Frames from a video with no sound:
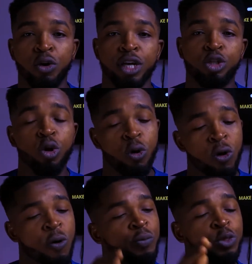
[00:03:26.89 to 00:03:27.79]
Okay,
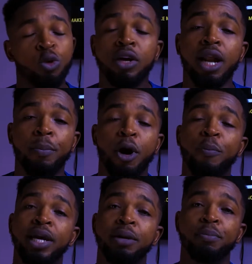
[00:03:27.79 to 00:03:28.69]
so talking about
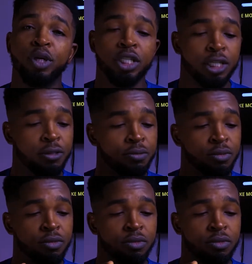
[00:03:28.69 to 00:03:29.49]
making money